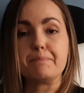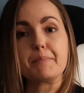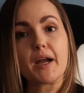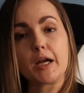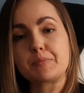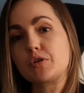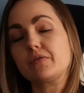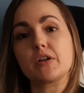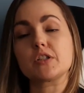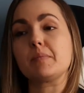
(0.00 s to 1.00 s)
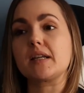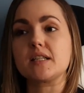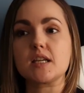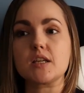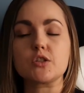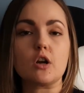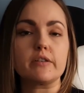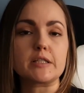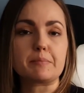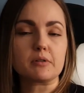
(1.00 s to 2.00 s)
Perhaps you found some ideas
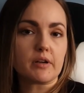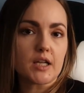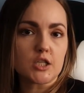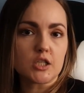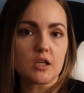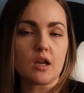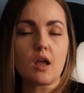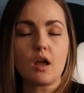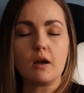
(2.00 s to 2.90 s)
or inspiration